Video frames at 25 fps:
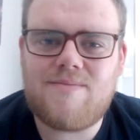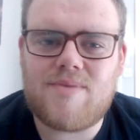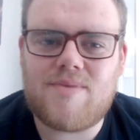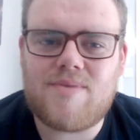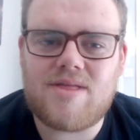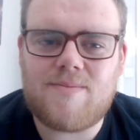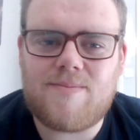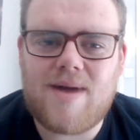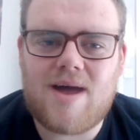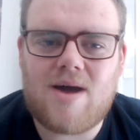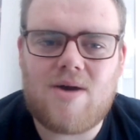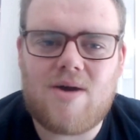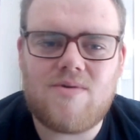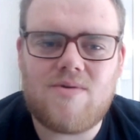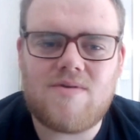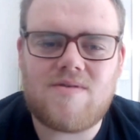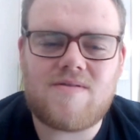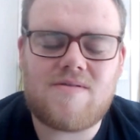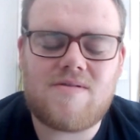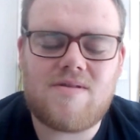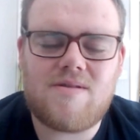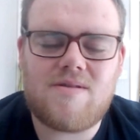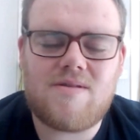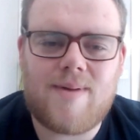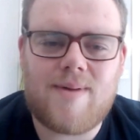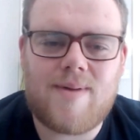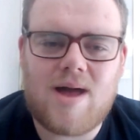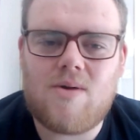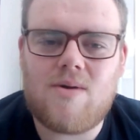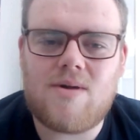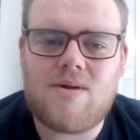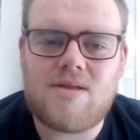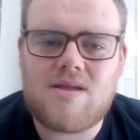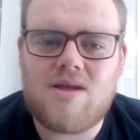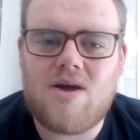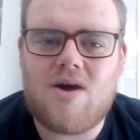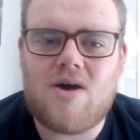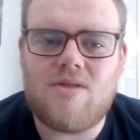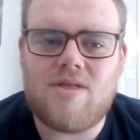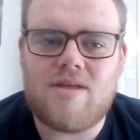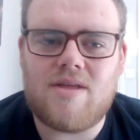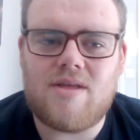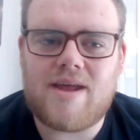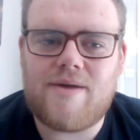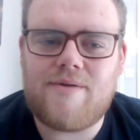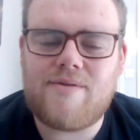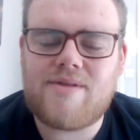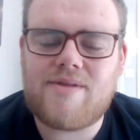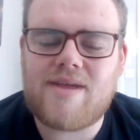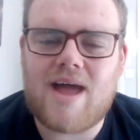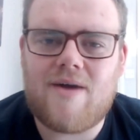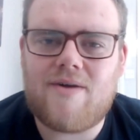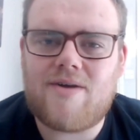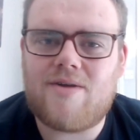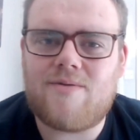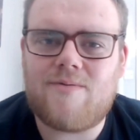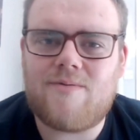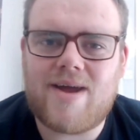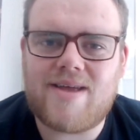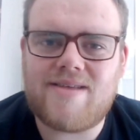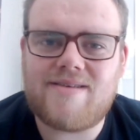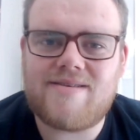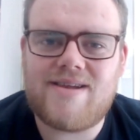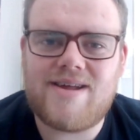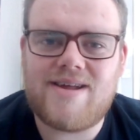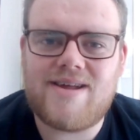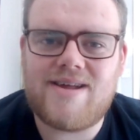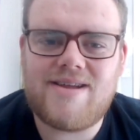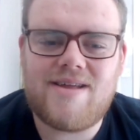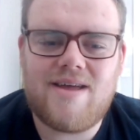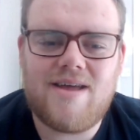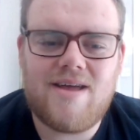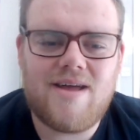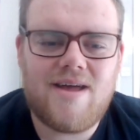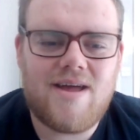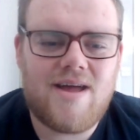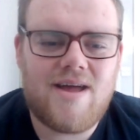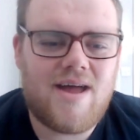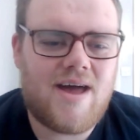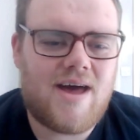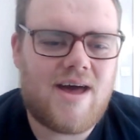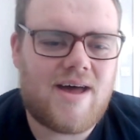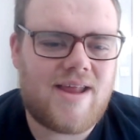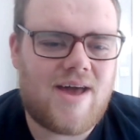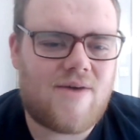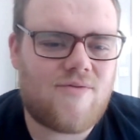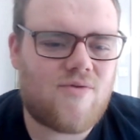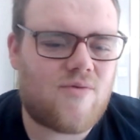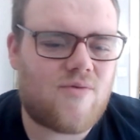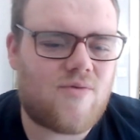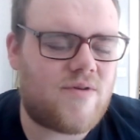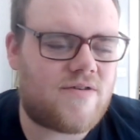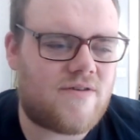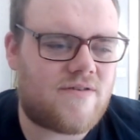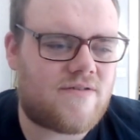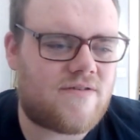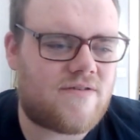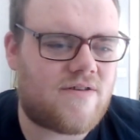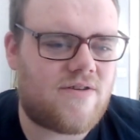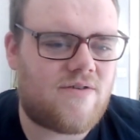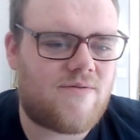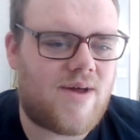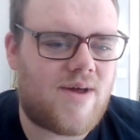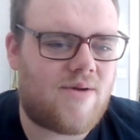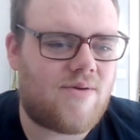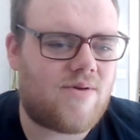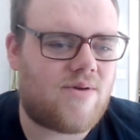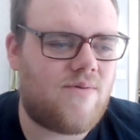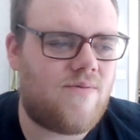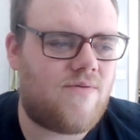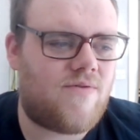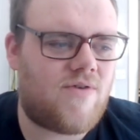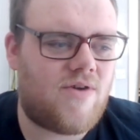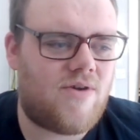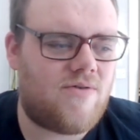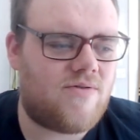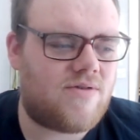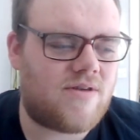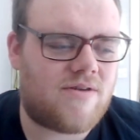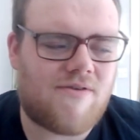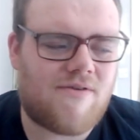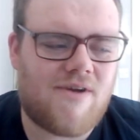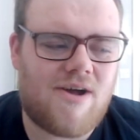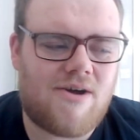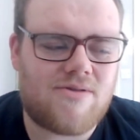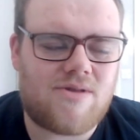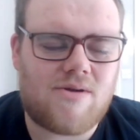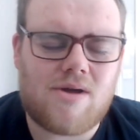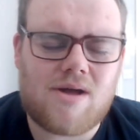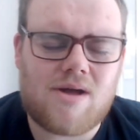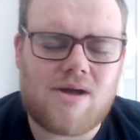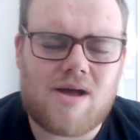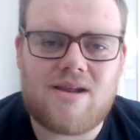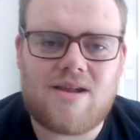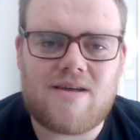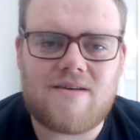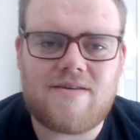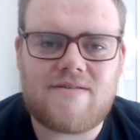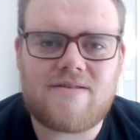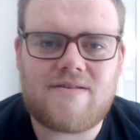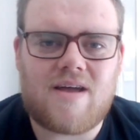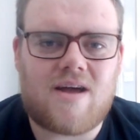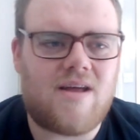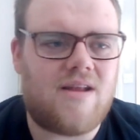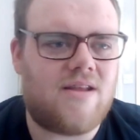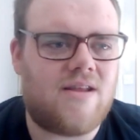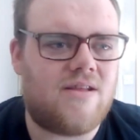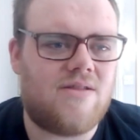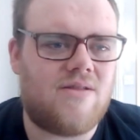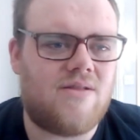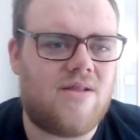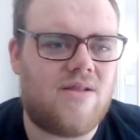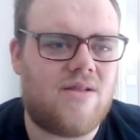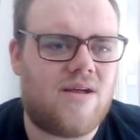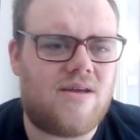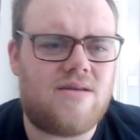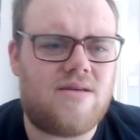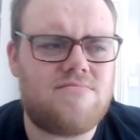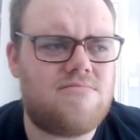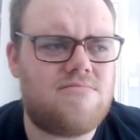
But the bell had gone, and they had carried on wrestling, and everyone was just stood around confused. The crowd was kind of like silent, like